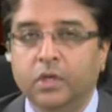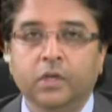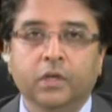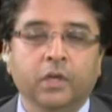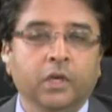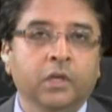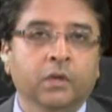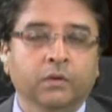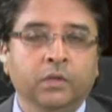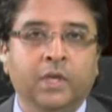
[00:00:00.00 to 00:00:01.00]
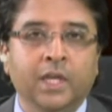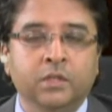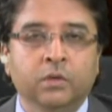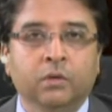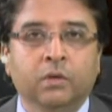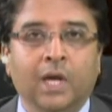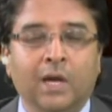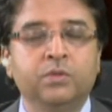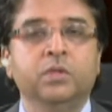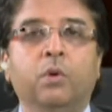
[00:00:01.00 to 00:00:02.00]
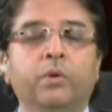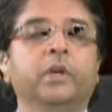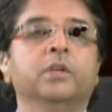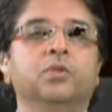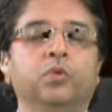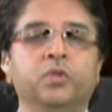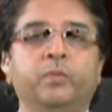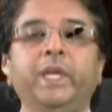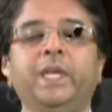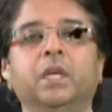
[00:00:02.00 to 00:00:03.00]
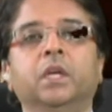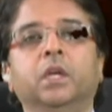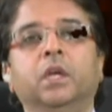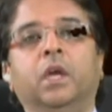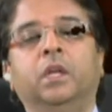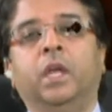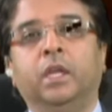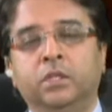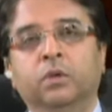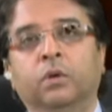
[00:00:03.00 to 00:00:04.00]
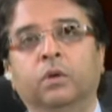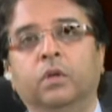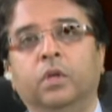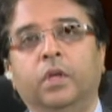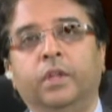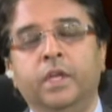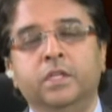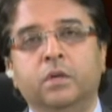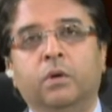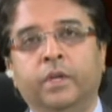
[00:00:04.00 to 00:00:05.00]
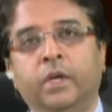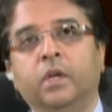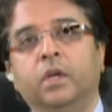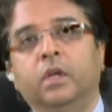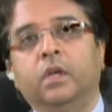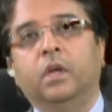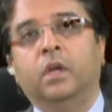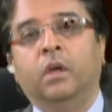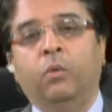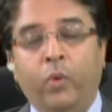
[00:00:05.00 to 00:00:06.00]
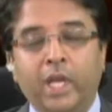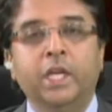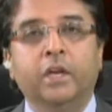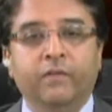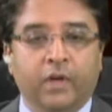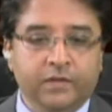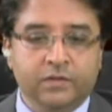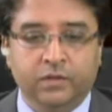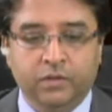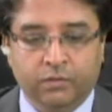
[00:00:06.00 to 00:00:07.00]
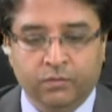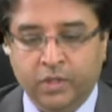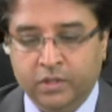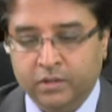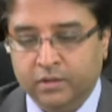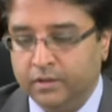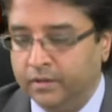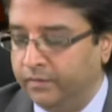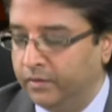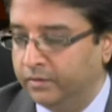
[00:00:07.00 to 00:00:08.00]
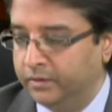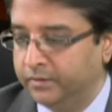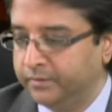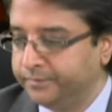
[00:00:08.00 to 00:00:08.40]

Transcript: you get your house in order, so to speak, and get your things in order well in advance so you don't run into difficulties.